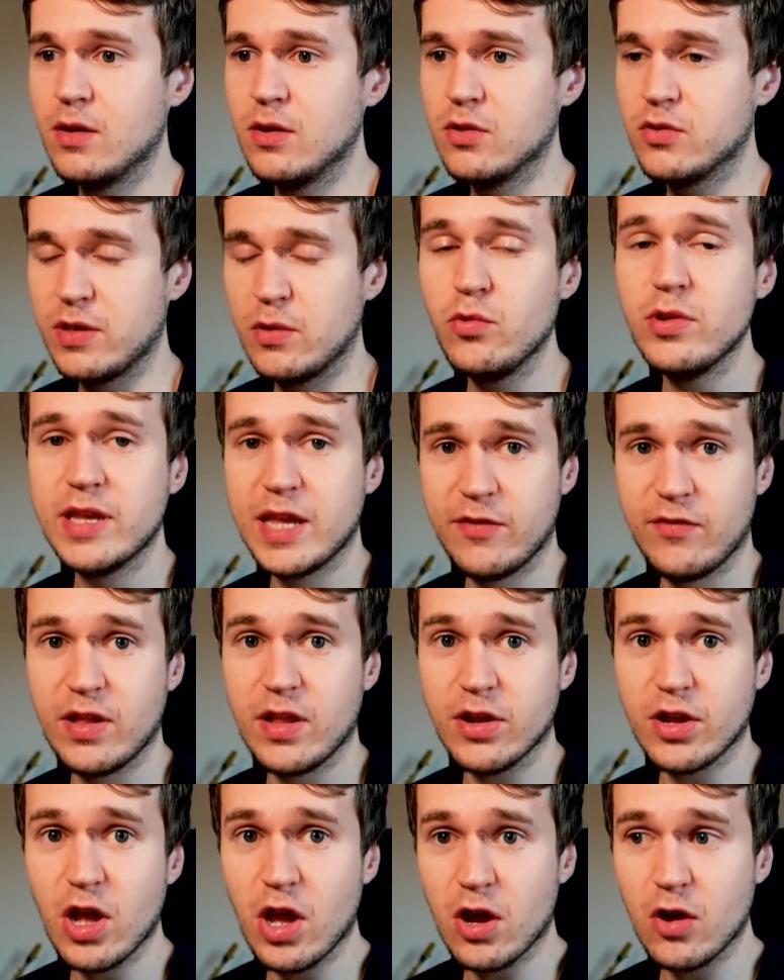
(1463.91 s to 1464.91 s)
So he would give it
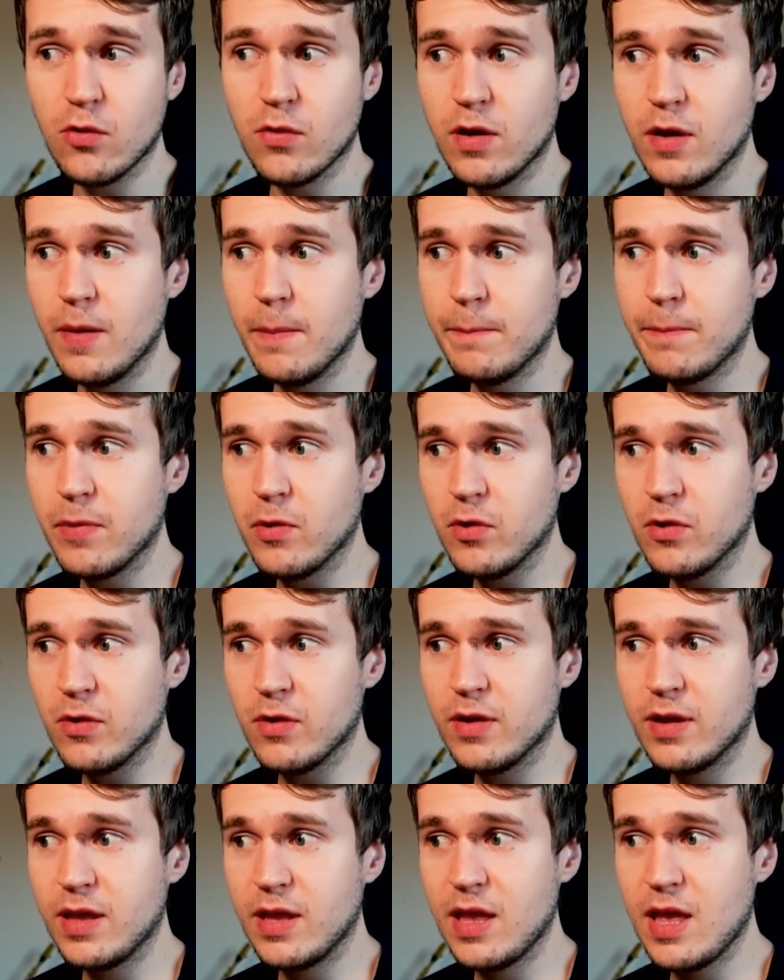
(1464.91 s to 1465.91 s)
a go,
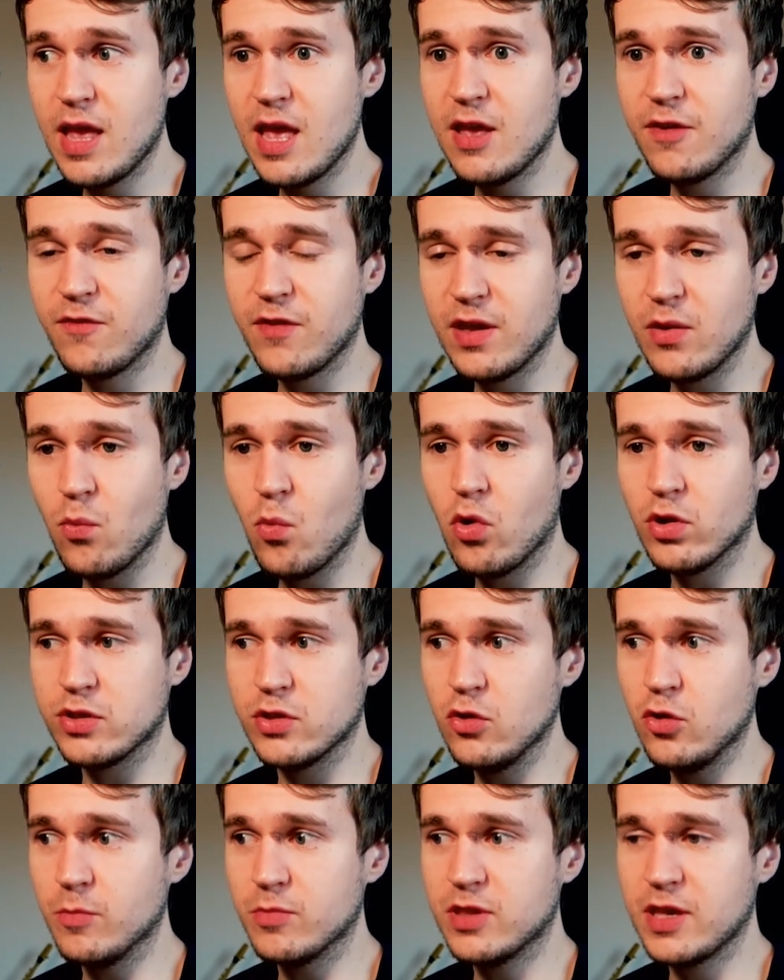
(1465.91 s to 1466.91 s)
but if it
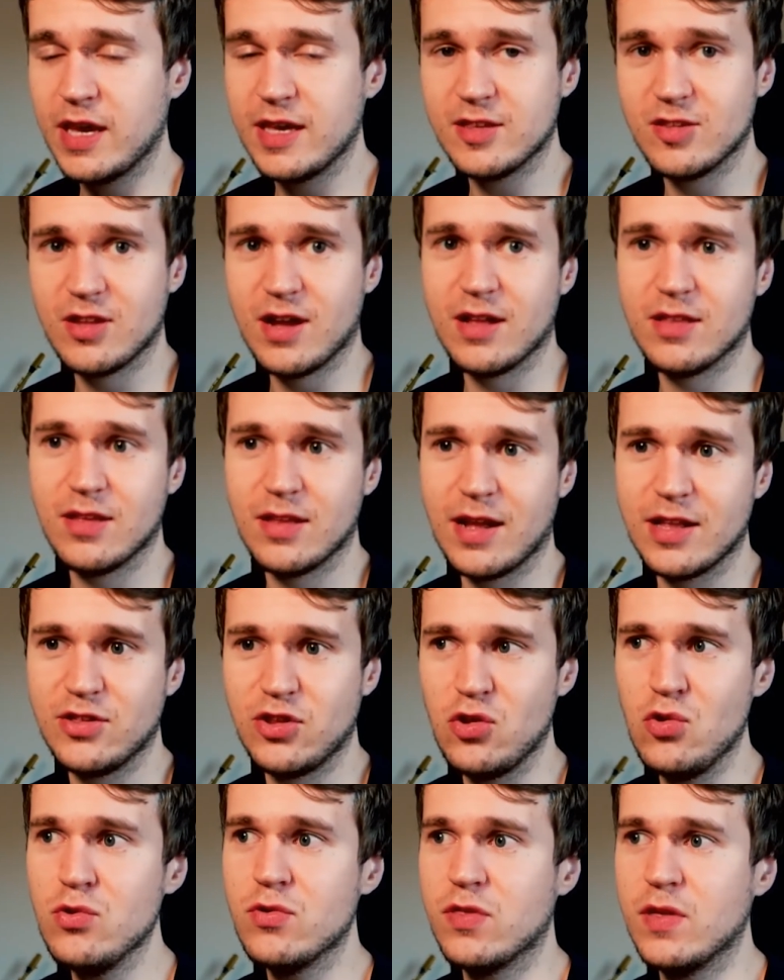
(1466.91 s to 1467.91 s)
wasn't up to his standard, I
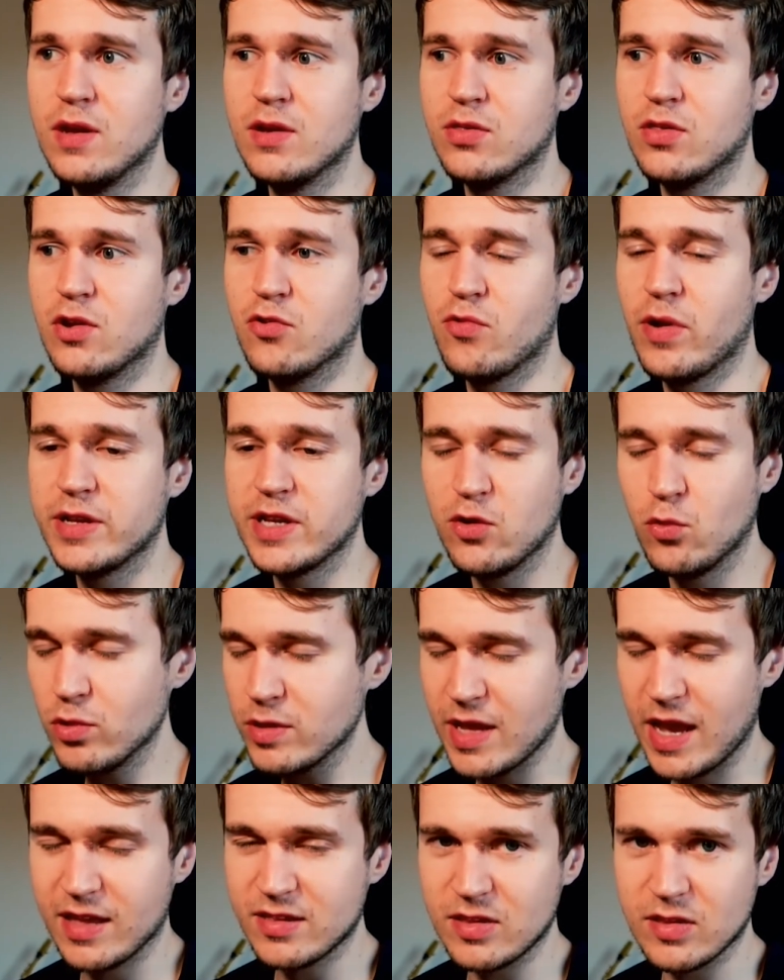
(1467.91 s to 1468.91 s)
do think that Rangnick
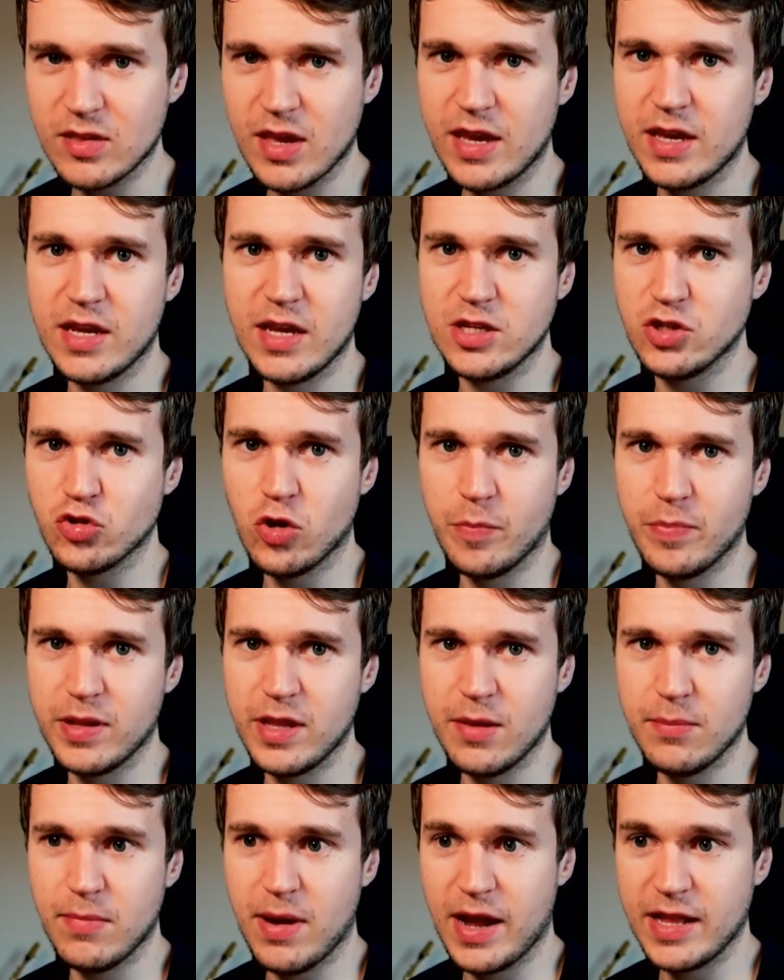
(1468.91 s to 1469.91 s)
wouldn't hesitate in dropping
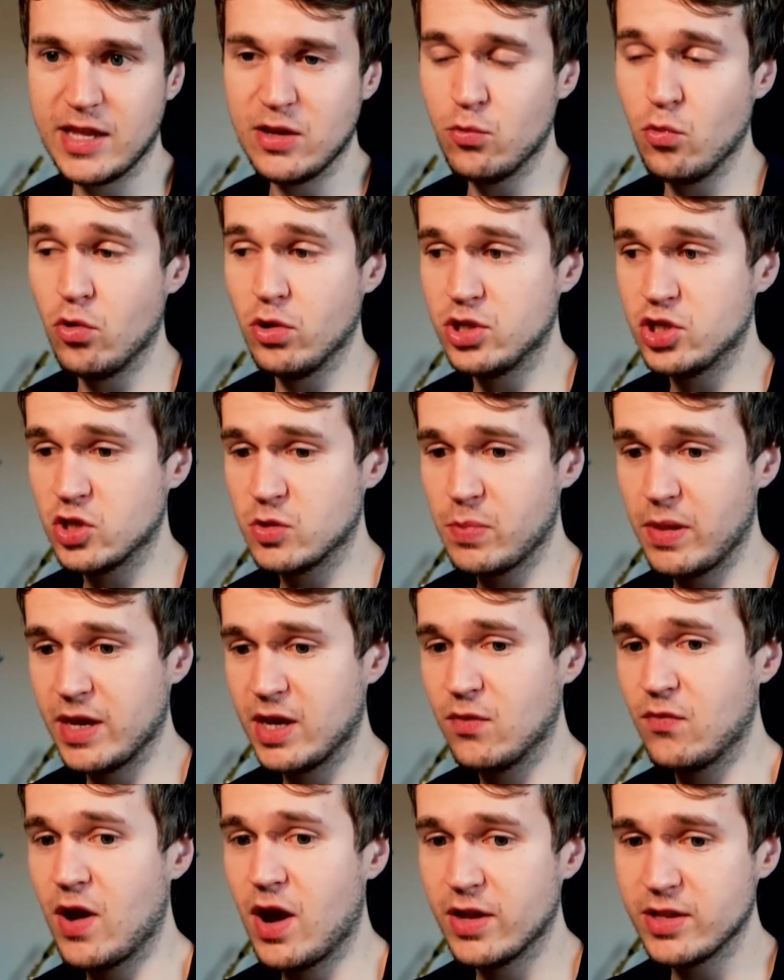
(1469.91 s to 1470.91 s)
him, and he would just play
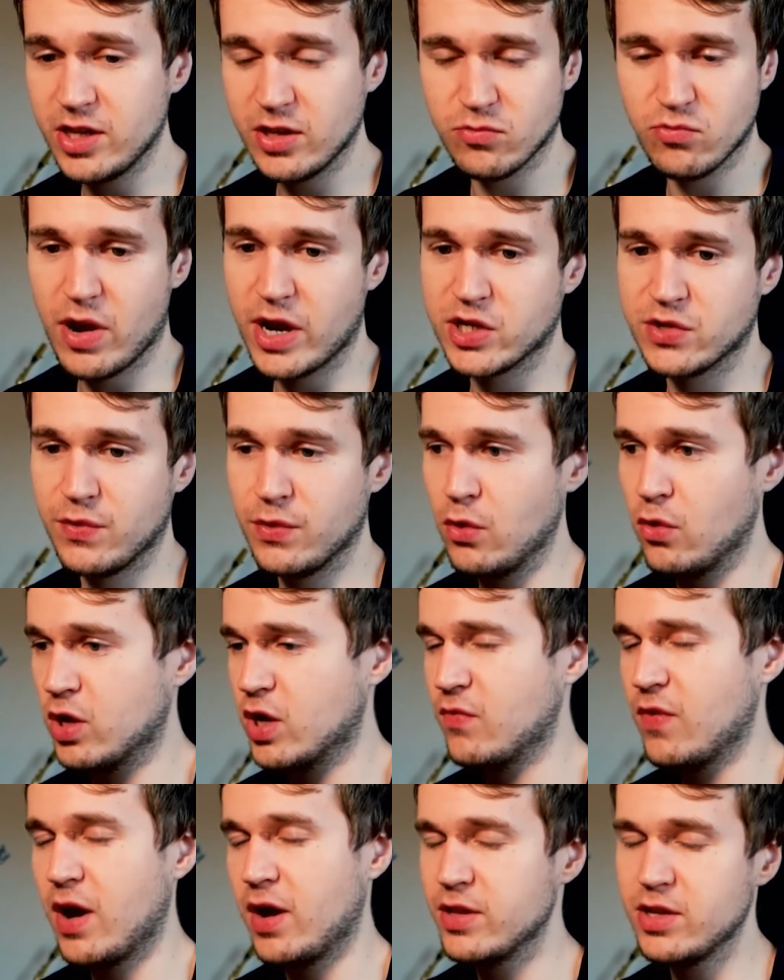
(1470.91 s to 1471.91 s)
Cavani and Rashford or
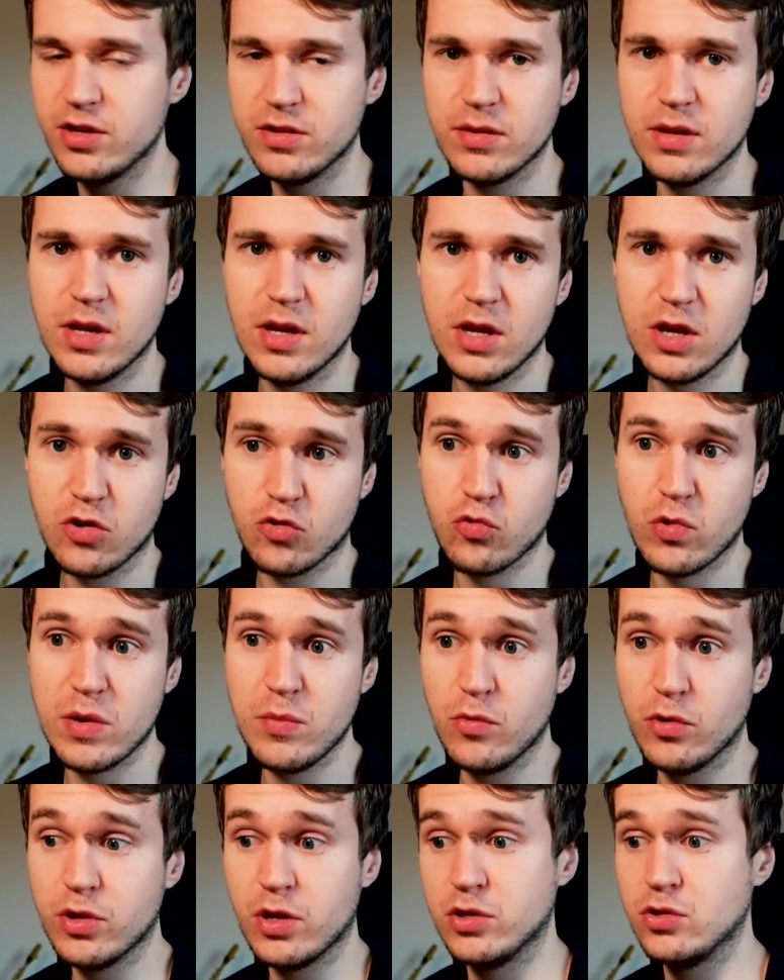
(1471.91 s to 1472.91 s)
Cavani and
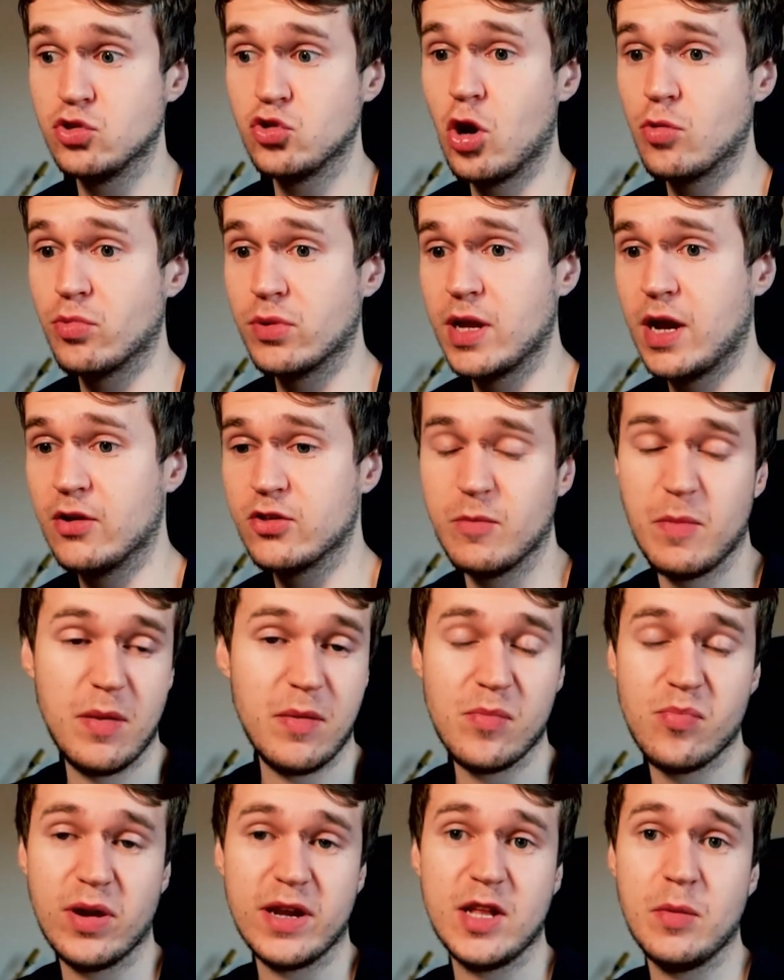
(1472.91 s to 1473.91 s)
Greenwood and drop Ronaldo, maybe
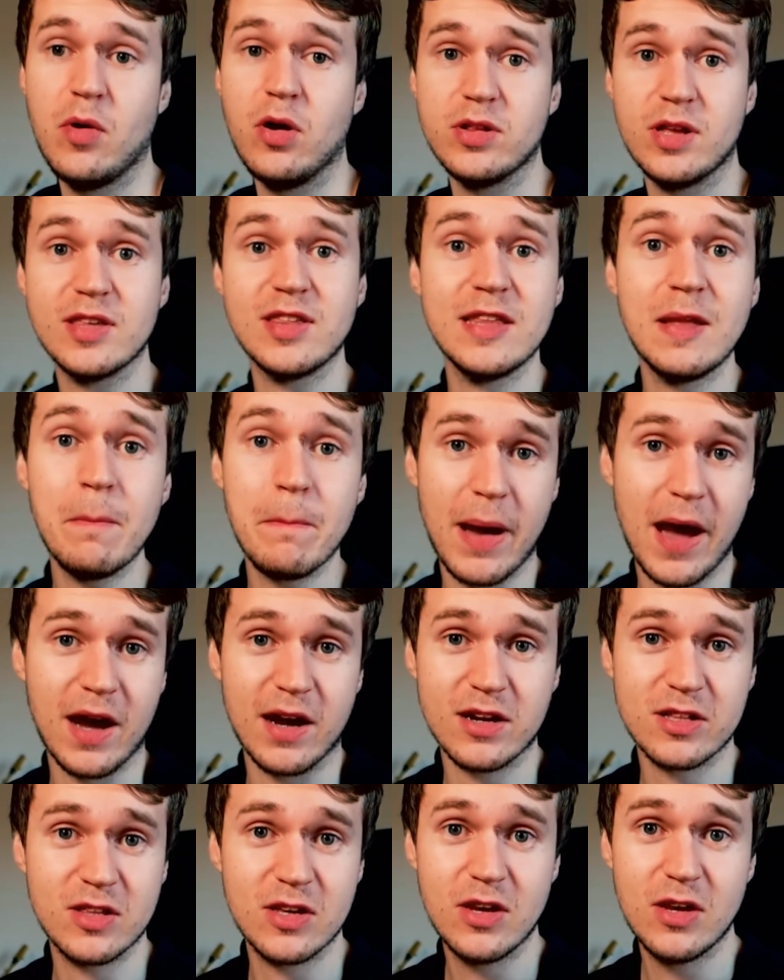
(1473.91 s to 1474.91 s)
bringing him on as an
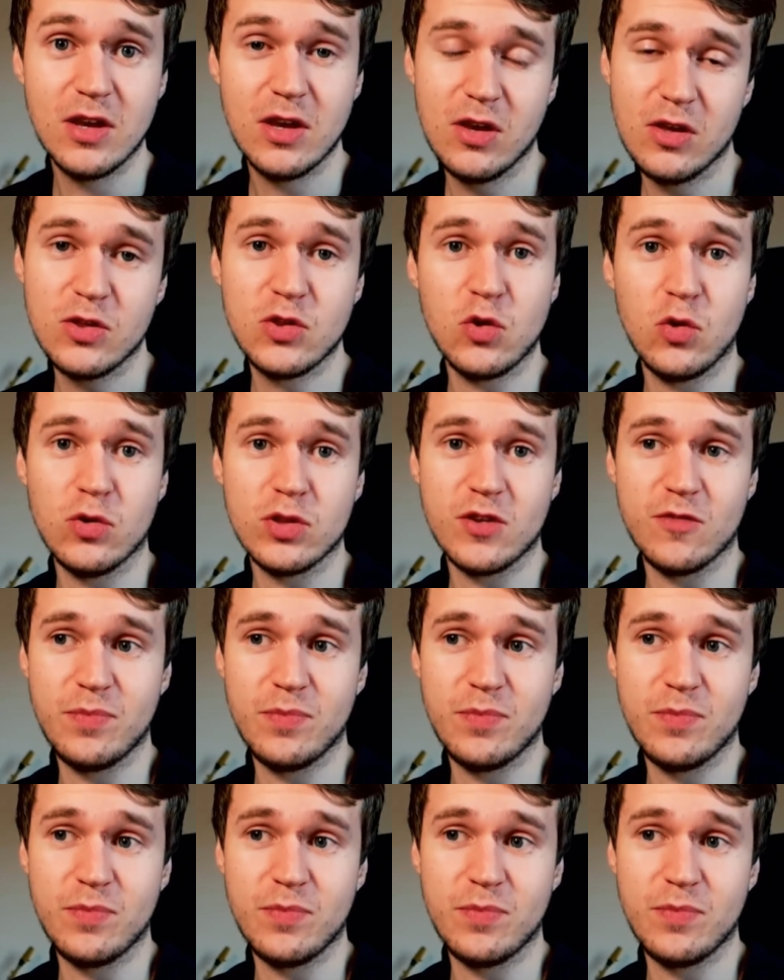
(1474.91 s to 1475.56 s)
impact sort of